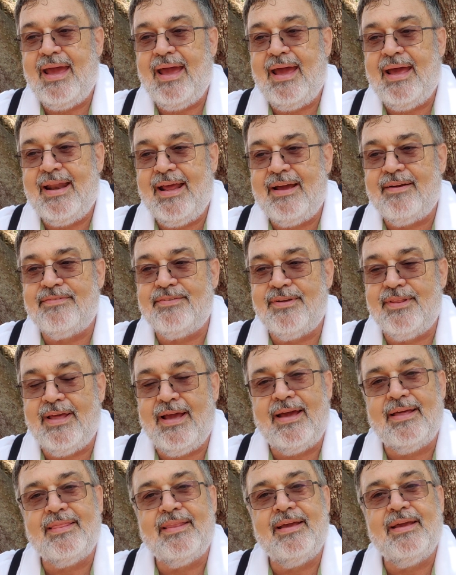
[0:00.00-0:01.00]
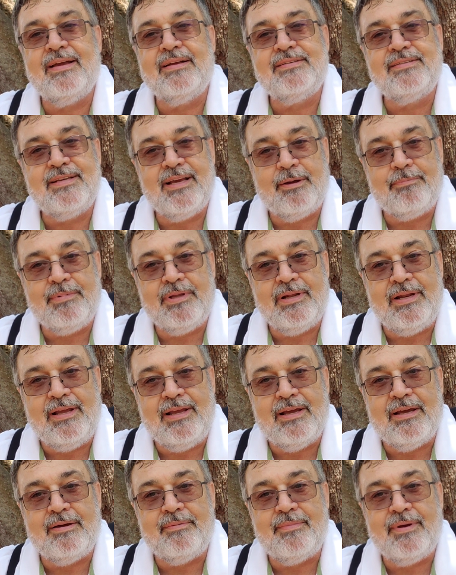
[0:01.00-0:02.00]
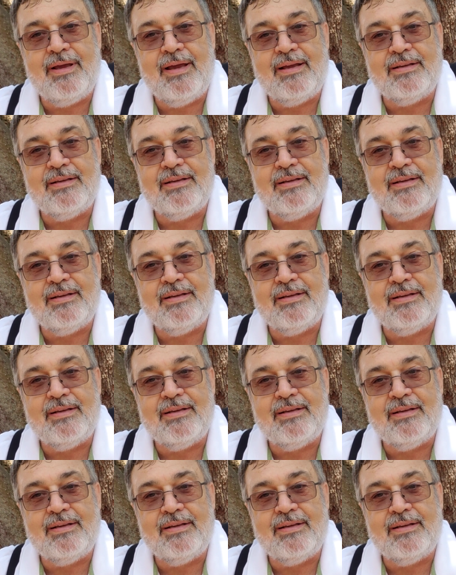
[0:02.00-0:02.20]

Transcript: And after that, they accepted him